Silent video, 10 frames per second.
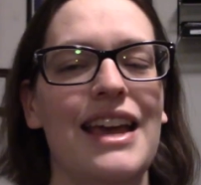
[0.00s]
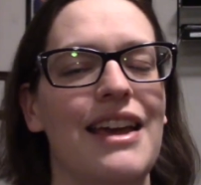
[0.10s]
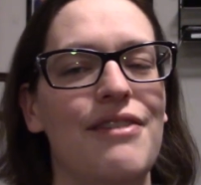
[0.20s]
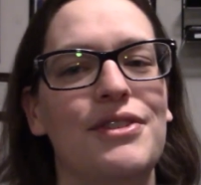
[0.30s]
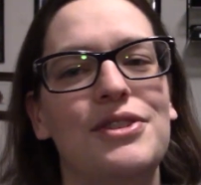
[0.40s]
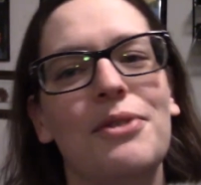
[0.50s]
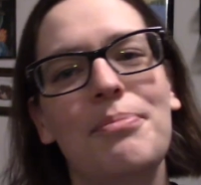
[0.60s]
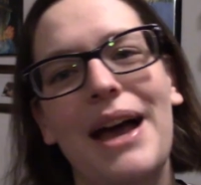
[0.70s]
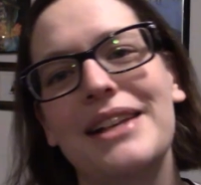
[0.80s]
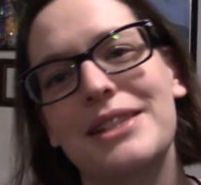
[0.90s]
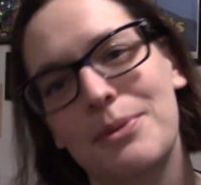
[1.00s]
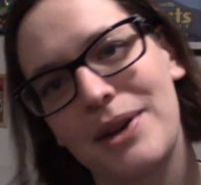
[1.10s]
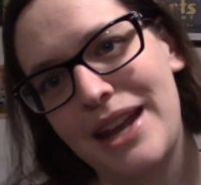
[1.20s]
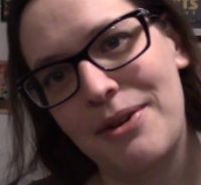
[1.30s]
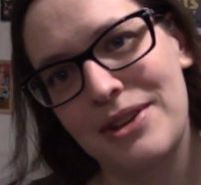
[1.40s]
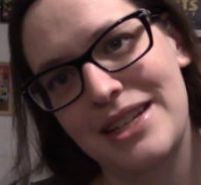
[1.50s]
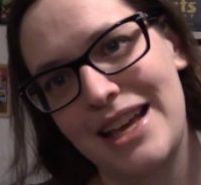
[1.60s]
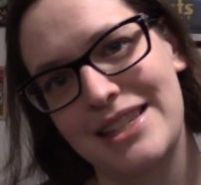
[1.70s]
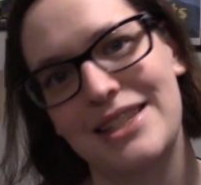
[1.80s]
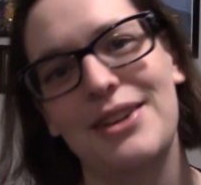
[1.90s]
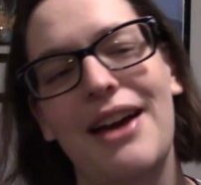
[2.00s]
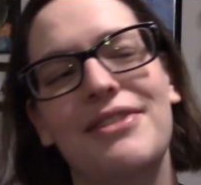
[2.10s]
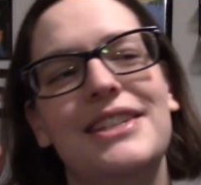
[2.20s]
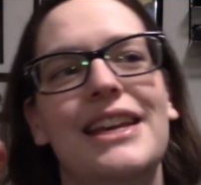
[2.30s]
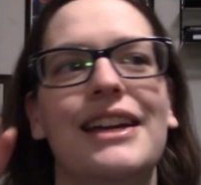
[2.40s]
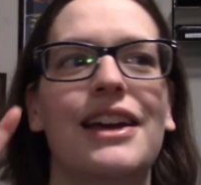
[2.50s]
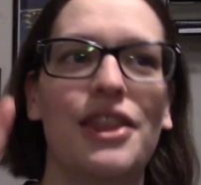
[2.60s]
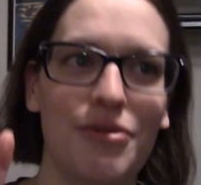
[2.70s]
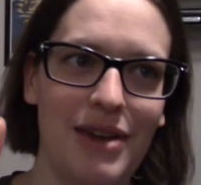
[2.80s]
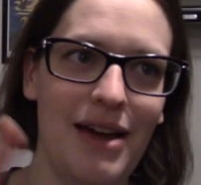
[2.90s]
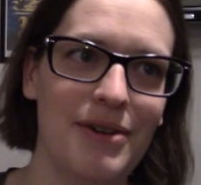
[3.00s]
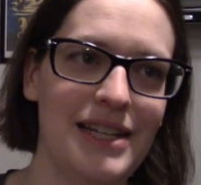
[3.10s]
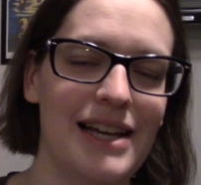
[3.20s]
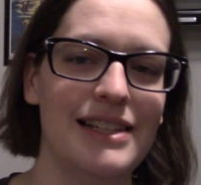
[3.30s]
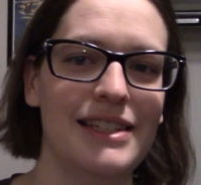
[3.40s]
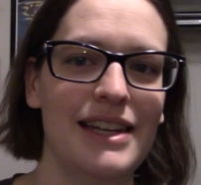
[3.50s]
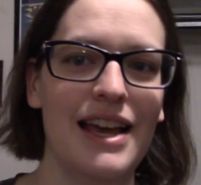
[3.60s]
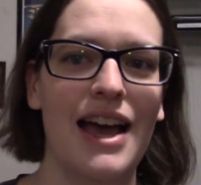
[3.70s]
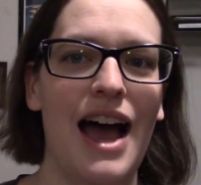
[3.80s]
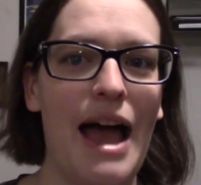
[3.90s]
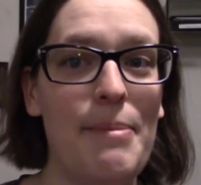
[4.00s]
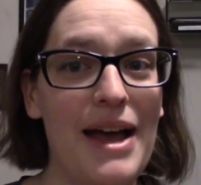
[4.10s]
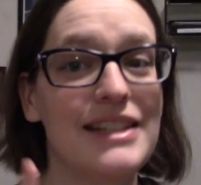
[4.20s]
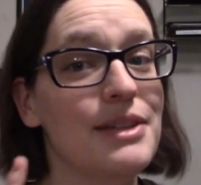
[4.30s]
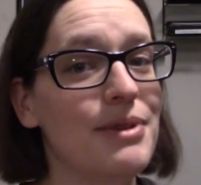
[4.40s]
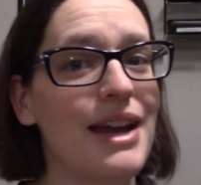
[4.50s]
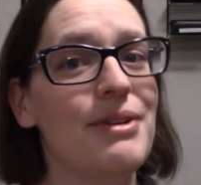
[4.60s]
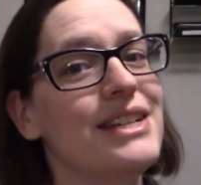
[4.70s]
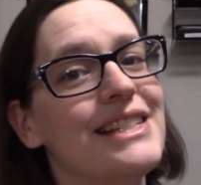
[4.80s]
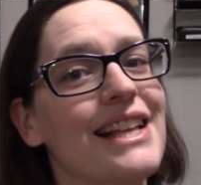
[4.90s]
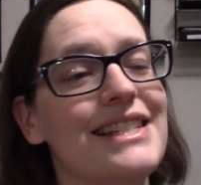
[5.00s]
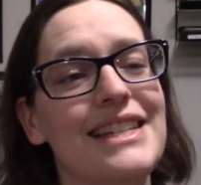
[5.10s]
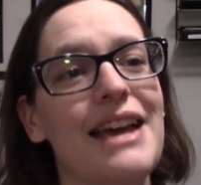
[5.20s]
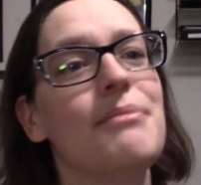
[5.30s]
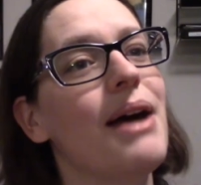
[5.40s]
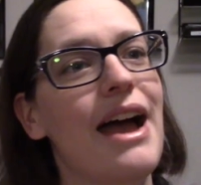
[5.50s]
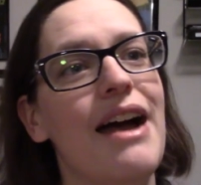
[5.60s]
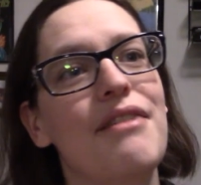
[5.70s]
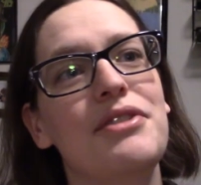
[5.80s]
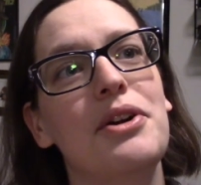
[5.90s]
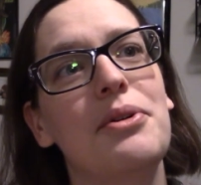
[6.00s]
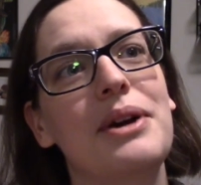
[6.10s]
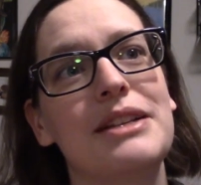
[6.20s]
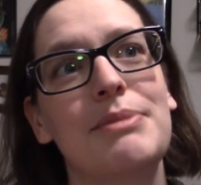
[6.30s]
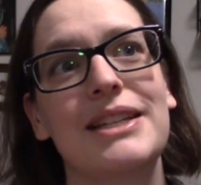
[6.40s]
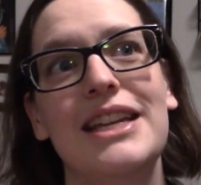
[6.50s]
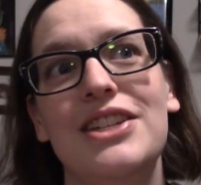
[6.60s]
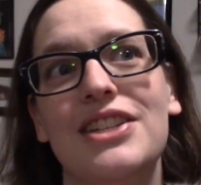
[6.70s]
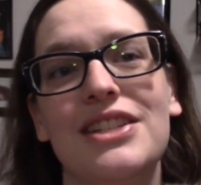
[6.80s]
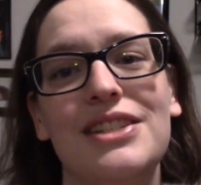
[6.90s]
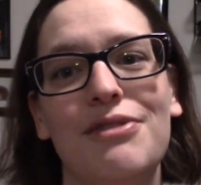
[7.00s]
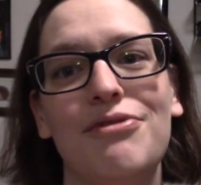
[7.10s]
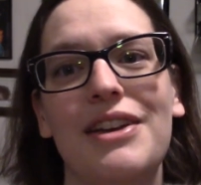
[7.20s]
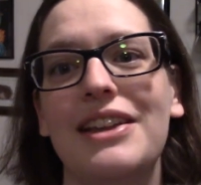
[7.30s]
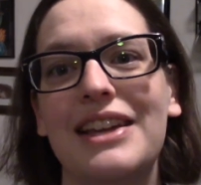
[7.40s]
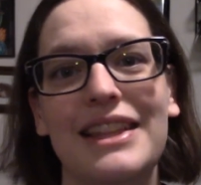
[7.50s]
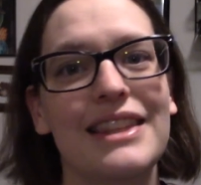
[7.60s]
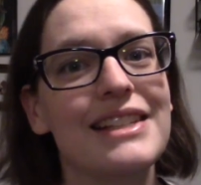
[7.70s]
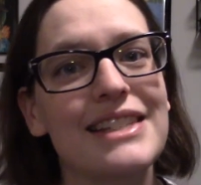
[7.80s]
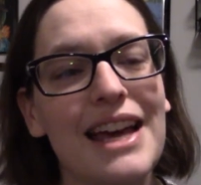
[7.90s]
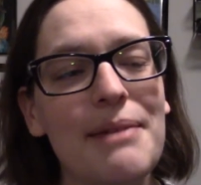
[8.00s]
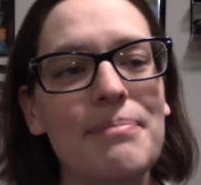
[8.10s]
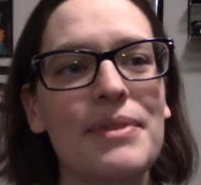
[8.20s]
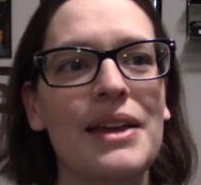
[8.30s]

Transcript: If you don't pass the one hour test, you have to take a three hour test. I passed the one hour test last time. I have no expectations of failing it this time.